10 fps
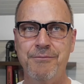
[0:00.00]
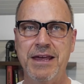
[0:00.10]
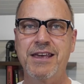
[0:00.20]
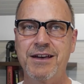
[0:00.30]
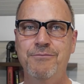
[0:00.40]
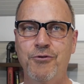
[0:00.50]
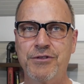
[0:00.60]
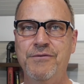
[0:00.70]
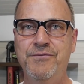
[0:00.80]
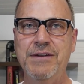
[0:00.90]
making up
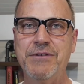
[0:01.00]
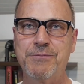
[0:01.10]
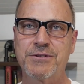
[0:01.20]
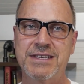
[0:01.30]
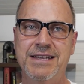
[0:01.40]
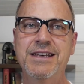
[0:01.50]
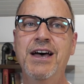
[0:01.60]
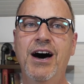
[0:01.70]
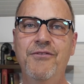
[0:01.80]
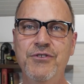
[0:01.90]
more than fifty percent
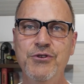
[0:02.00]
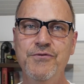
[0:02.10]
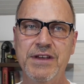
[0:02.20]
of new